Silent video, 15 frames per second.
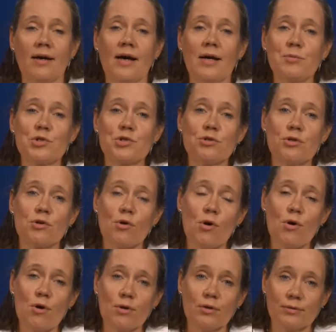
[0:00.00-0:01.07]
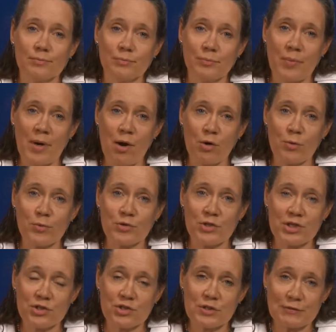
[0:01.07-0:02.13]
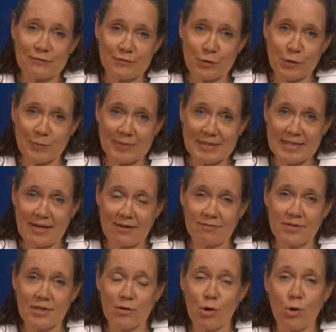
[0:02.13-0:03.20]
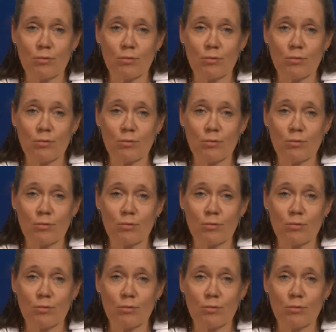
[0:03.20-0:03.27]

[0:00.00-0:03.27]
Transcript: I'm sure all power production forms have their